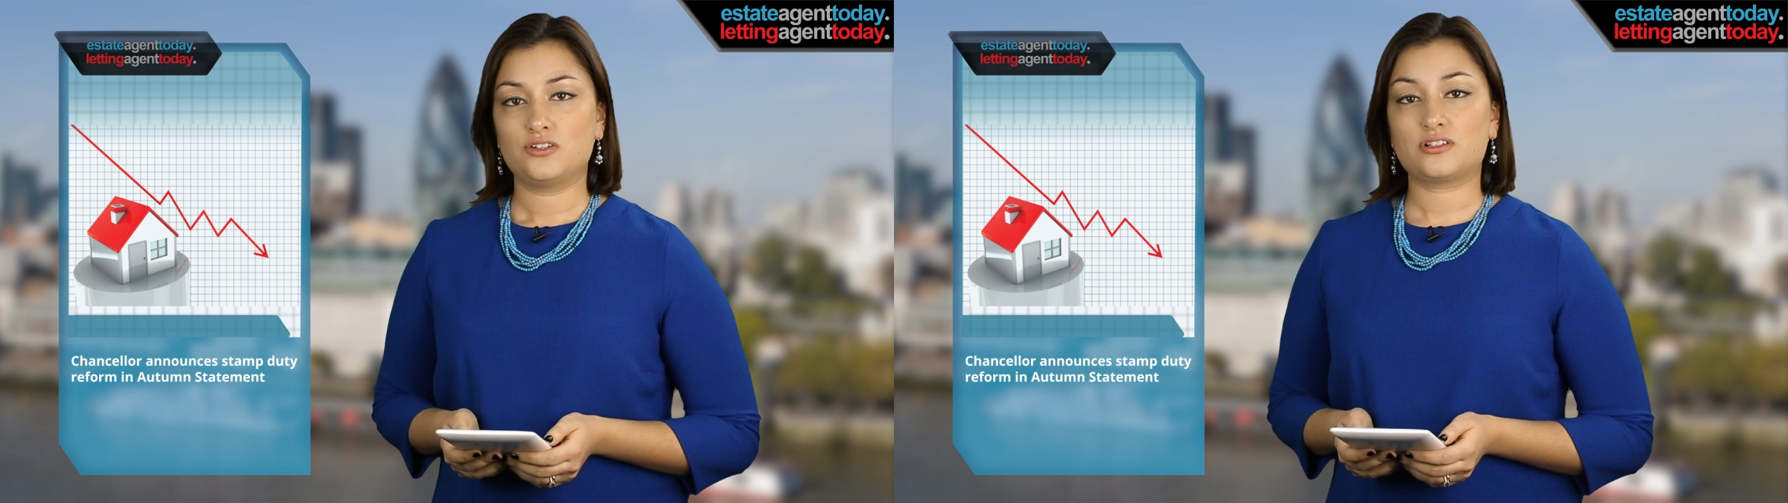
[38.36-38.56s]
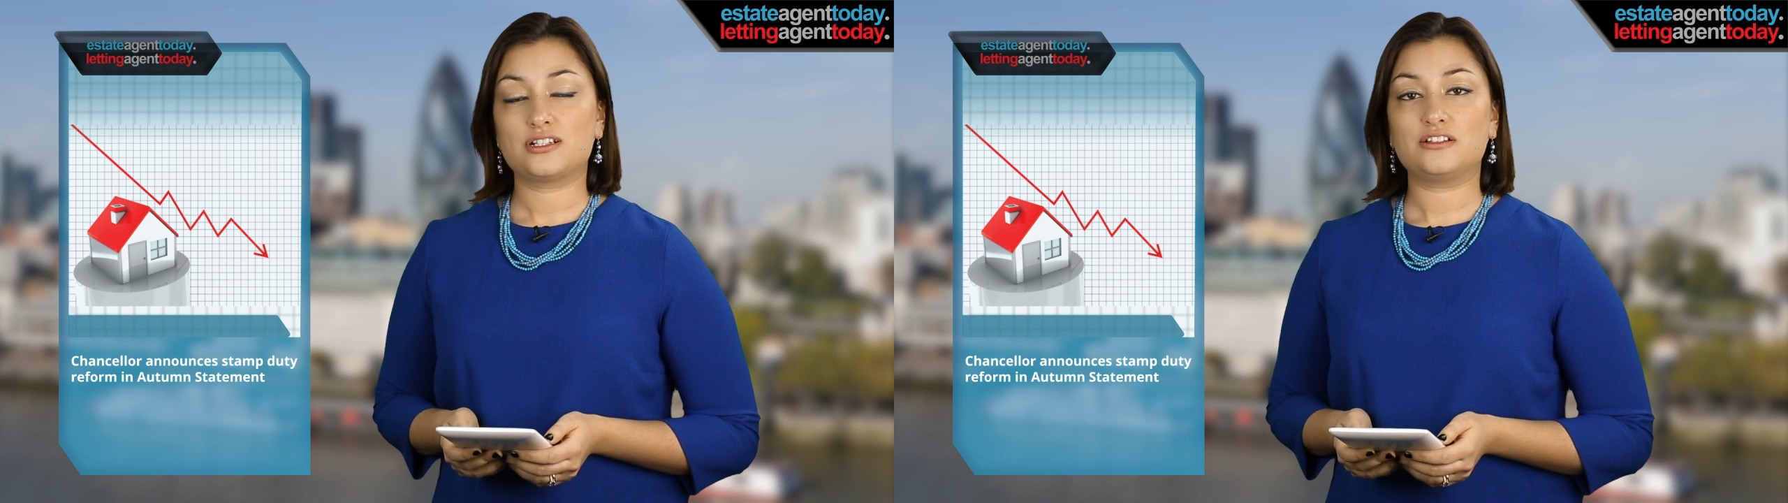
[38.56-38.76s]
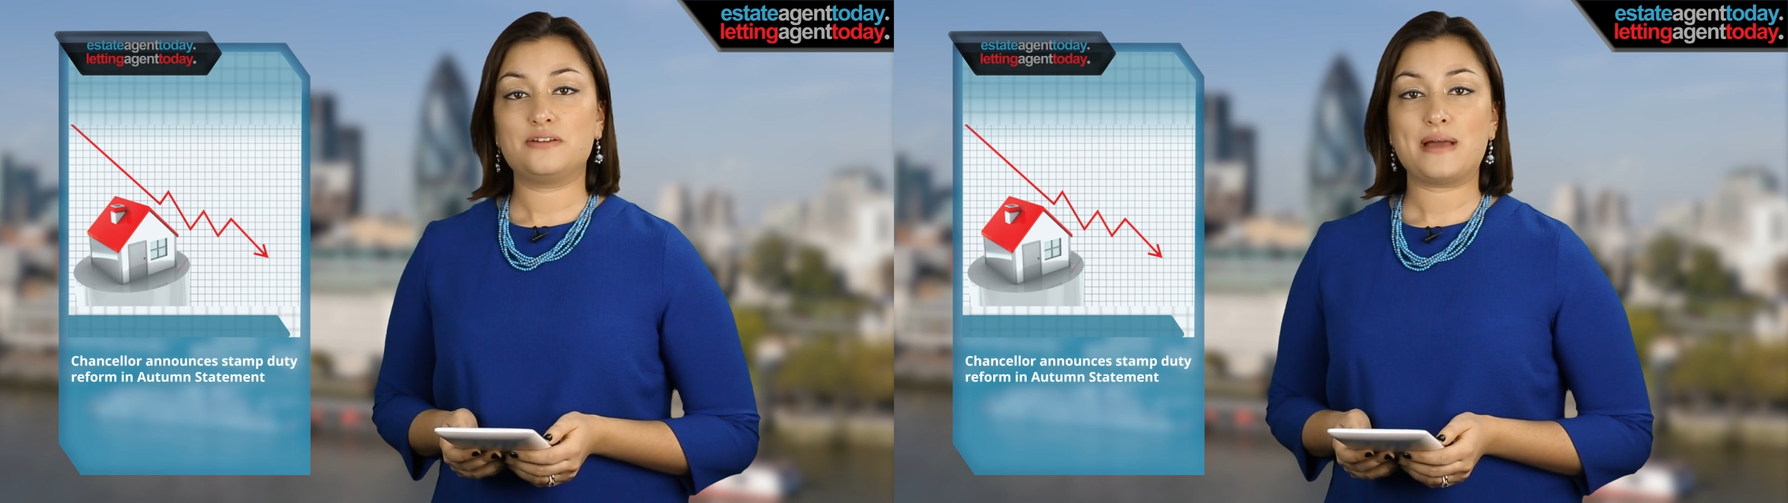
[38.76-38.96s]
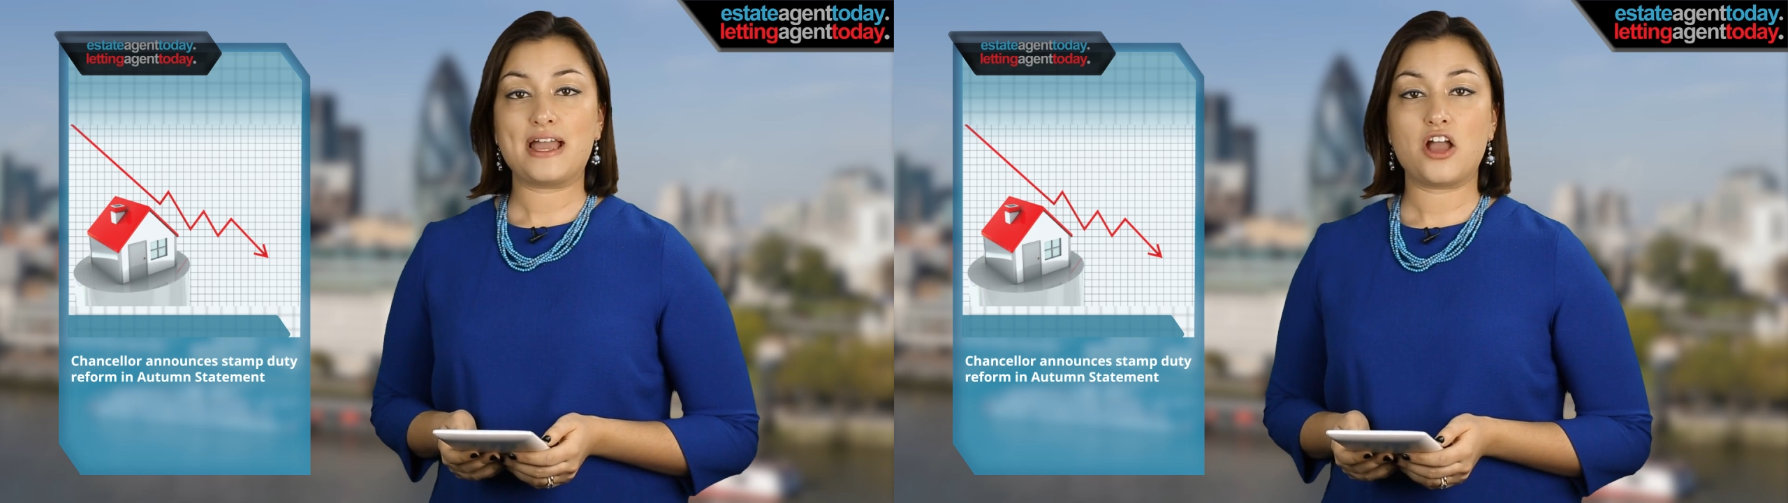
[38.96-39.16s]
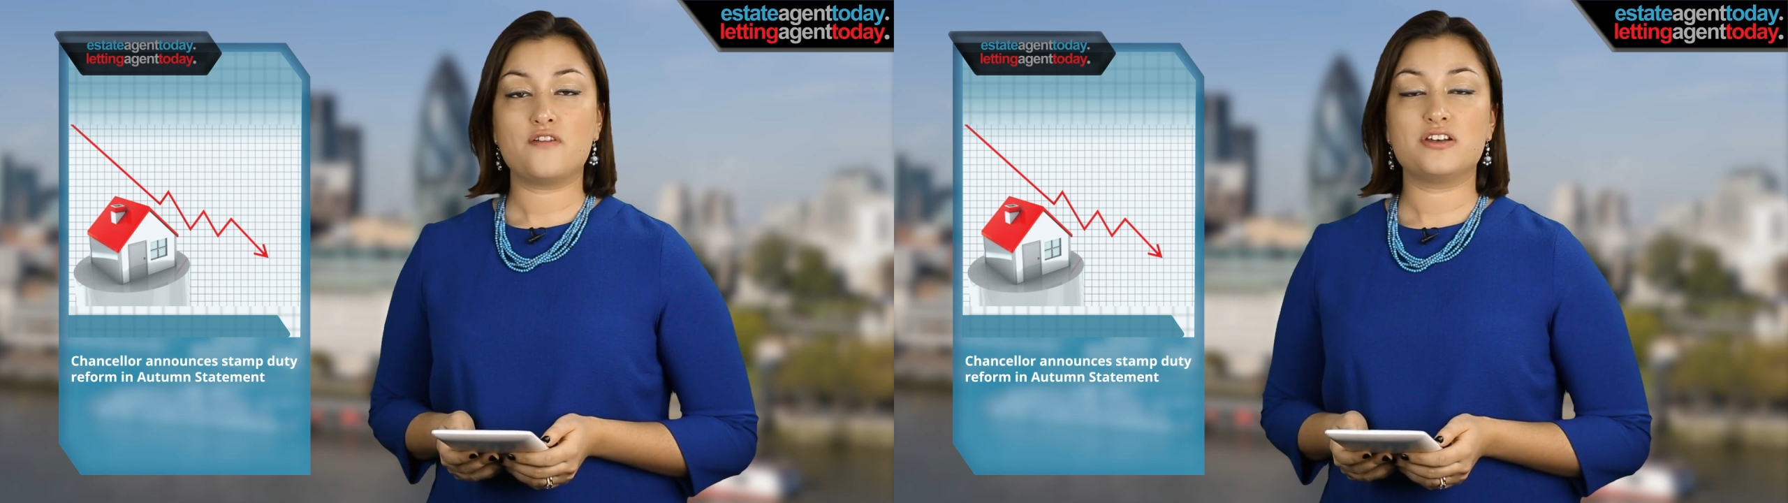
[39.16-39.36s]
Not until you
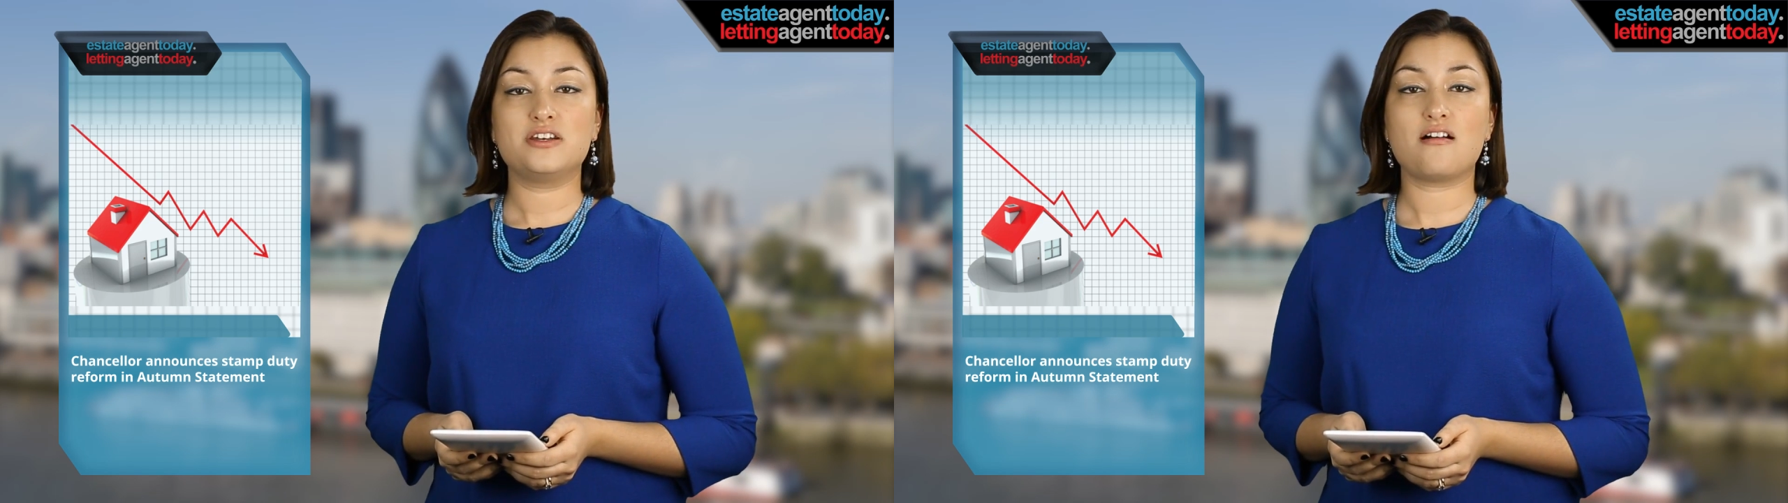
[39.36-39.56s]
pay over